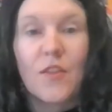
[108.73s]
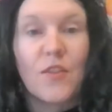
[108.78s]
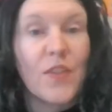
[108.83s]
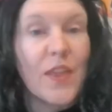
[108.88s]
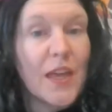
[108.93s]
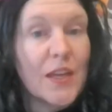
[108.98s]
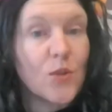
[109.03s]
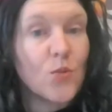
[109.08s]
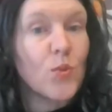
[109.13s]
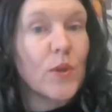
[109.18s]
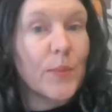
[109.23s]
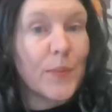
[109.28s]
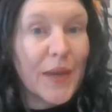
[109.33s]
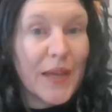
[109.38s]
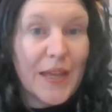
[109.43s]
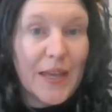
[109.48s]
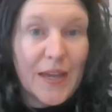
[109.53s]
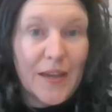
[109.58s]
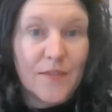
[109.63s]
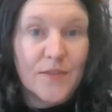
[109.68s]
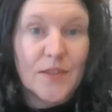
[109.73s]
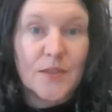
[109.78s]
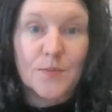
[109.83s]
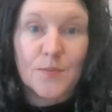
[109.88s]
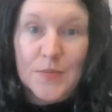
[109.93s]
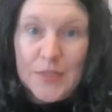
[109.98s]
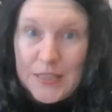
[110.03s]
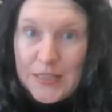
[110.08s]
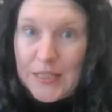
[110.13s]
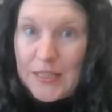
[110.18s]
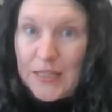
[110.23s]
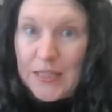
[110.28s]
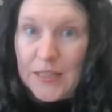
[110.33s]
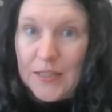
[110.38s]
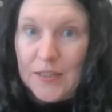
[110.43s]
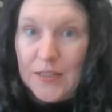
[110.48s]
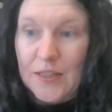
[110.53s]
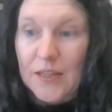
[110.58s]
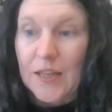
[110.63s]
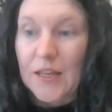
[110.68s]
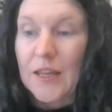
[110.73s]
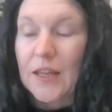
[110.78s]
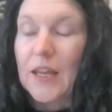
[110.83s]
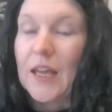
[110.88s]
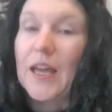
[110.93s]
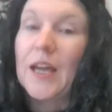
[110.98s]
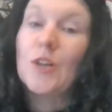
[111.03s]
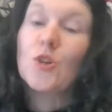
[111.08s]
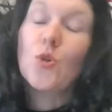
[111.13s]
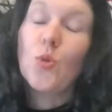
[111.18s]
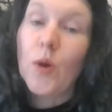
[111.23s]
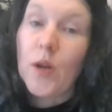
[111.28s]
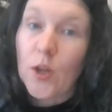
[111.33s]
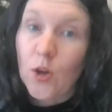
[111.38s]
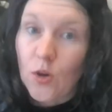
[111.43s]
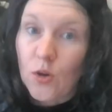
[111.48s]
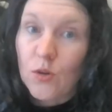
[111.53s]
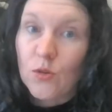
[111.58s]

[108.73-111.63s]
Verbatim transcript: Then we may have some tea, and quite